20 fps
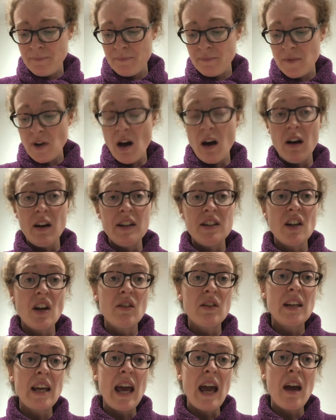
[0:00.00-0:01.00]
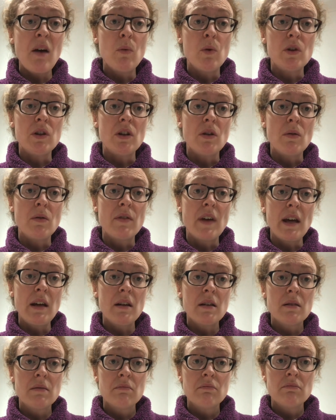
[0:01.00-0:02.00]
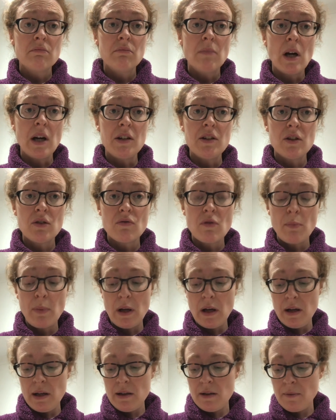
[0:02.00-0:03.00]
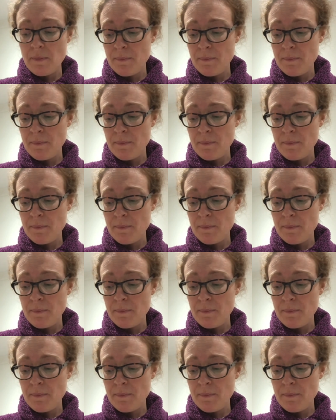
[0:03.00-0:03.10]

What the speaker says: "I don't care what you think," Midas replied.